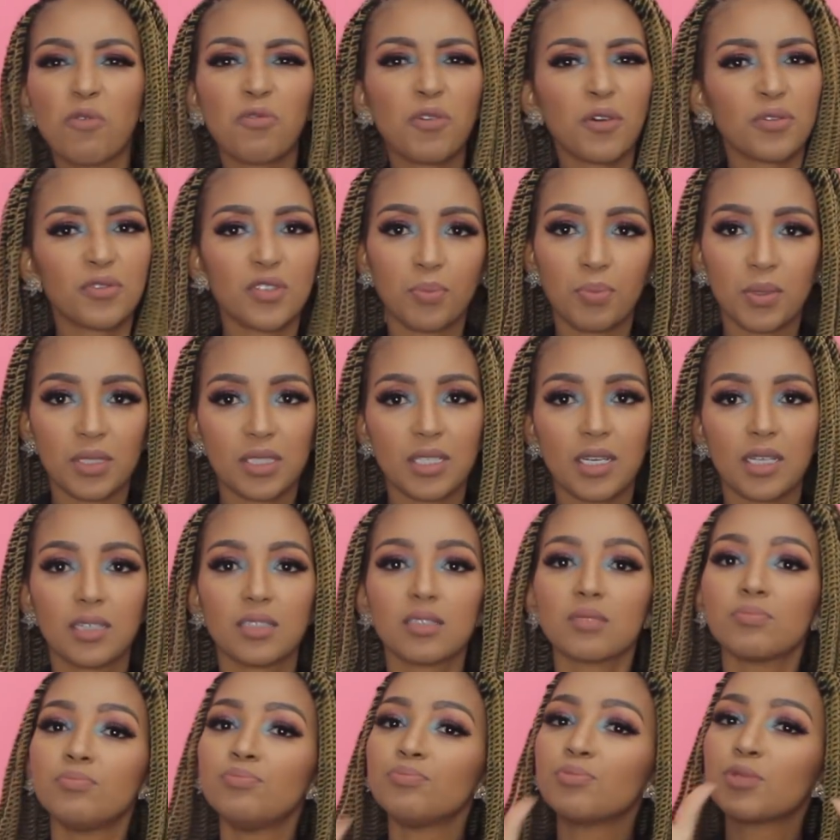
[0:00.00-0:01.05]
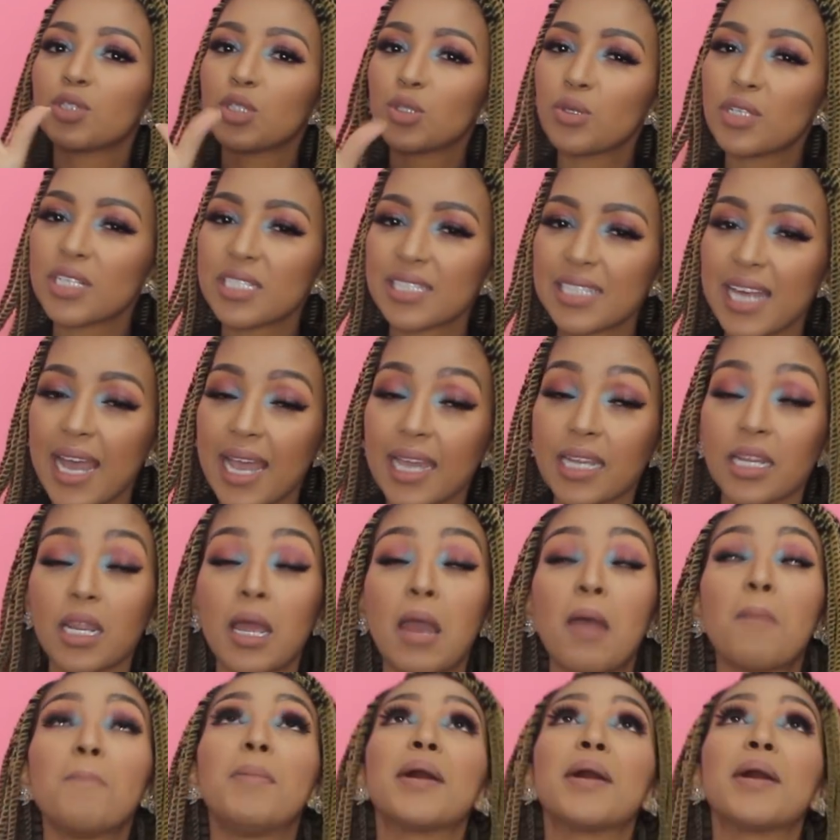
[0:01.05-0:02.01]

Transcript: 50%. You decide.